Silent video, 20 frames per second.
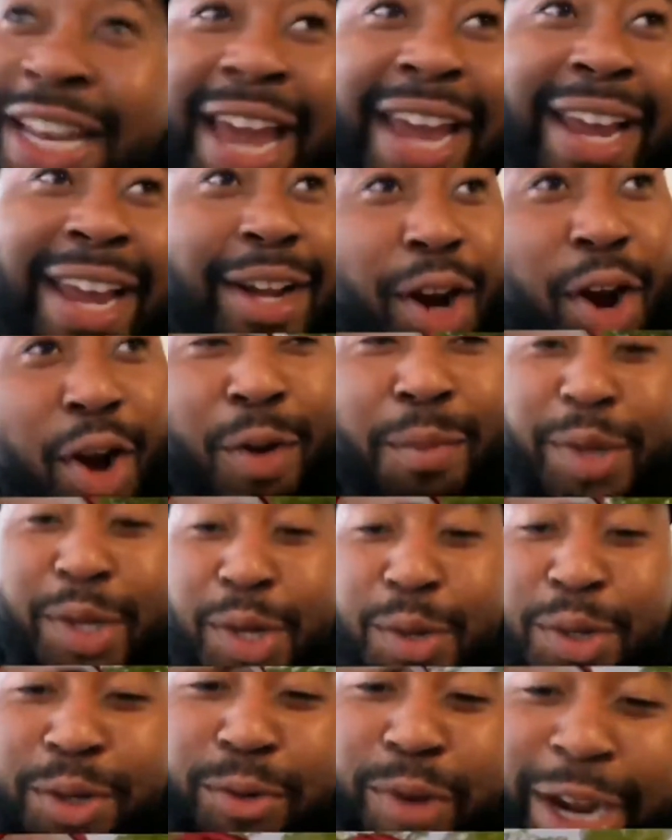playing like
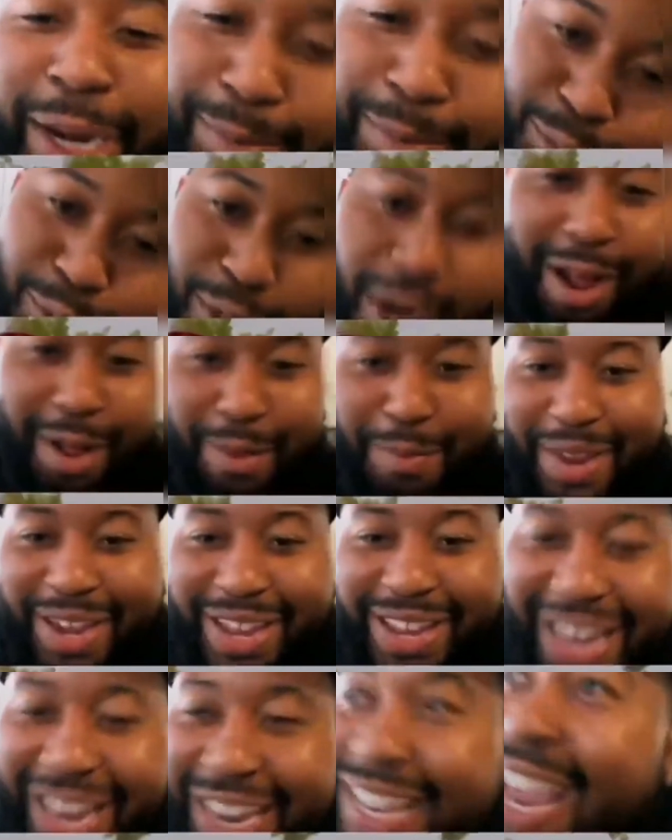Kobe doing a rape
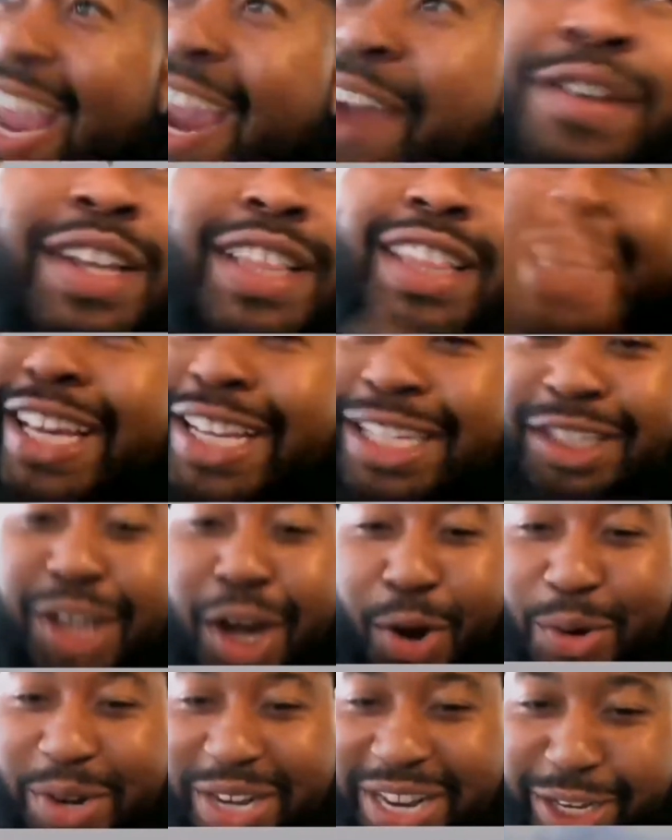trial, man. Like
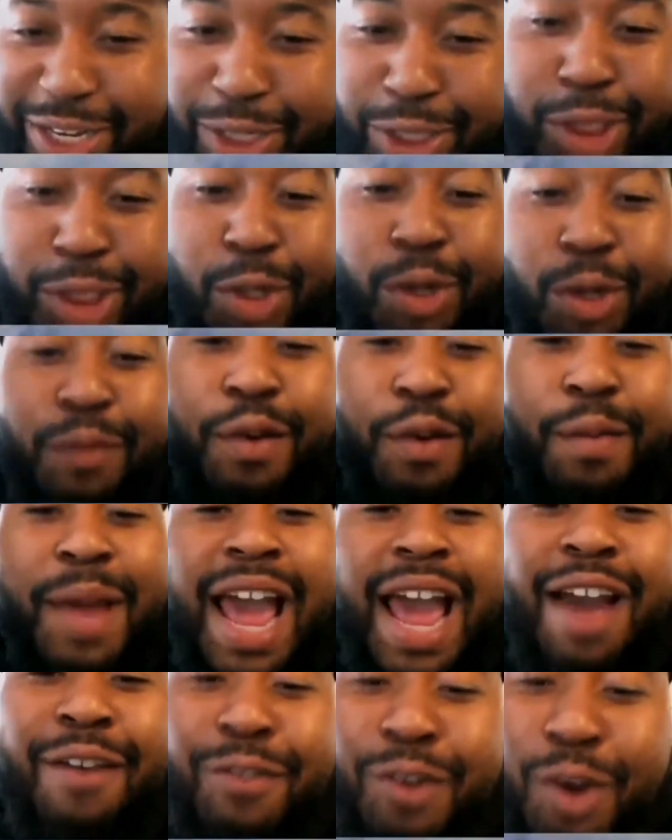everything is going in. You're shooting
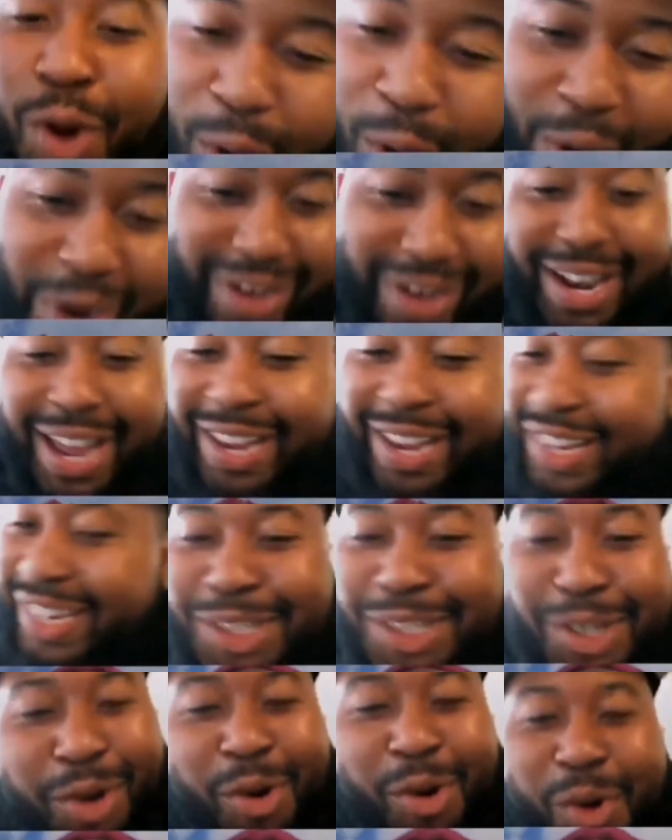from half court.
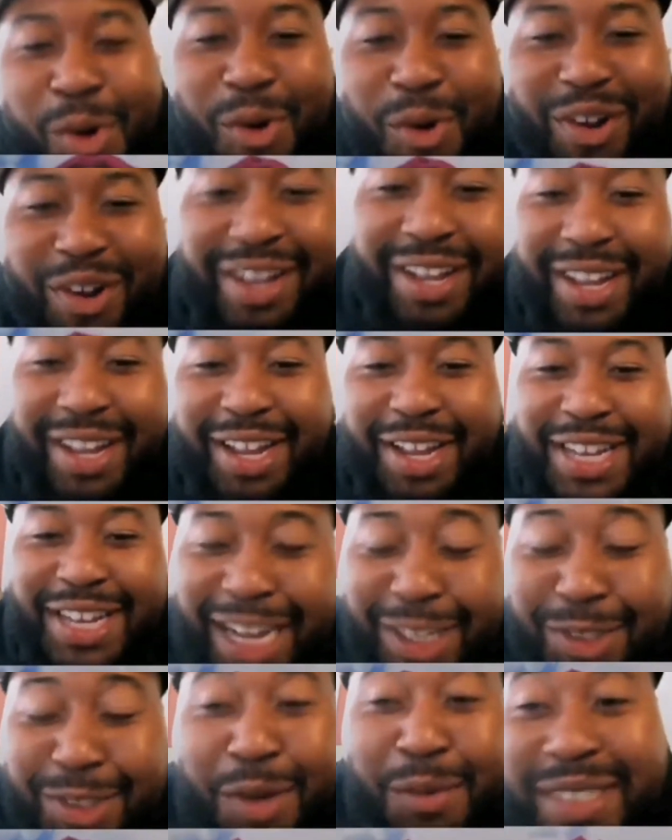Like it's cool.
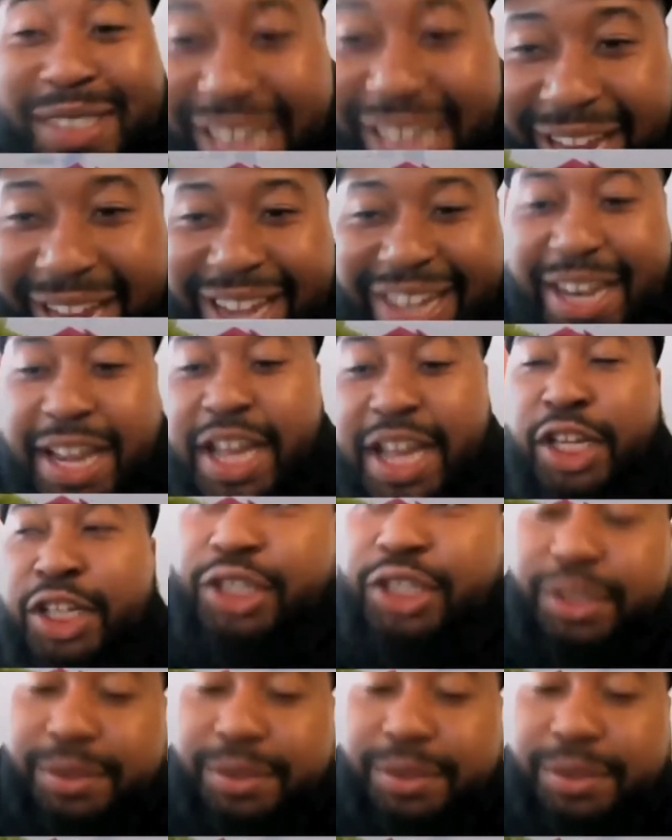That's what I'm saying.